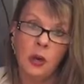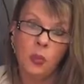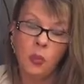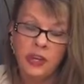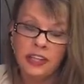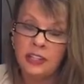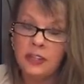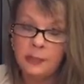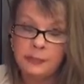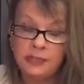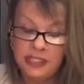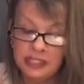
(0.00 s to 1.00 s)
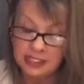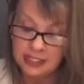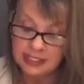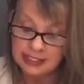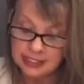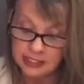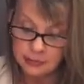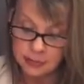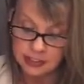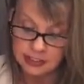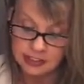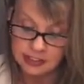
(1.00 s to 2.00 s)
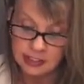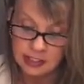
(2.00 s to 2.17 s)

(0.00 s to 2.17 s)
will be different.